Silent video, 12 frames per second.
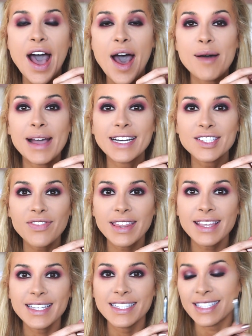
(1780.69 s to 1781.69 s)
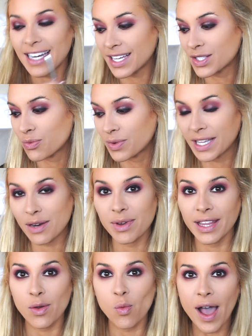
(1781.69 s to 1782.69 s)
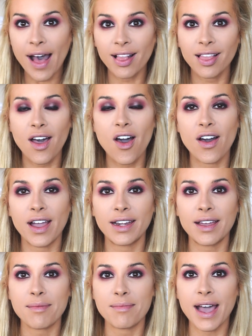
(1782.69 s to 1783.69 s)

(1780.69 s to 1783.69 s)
I just find that this stays really, really well on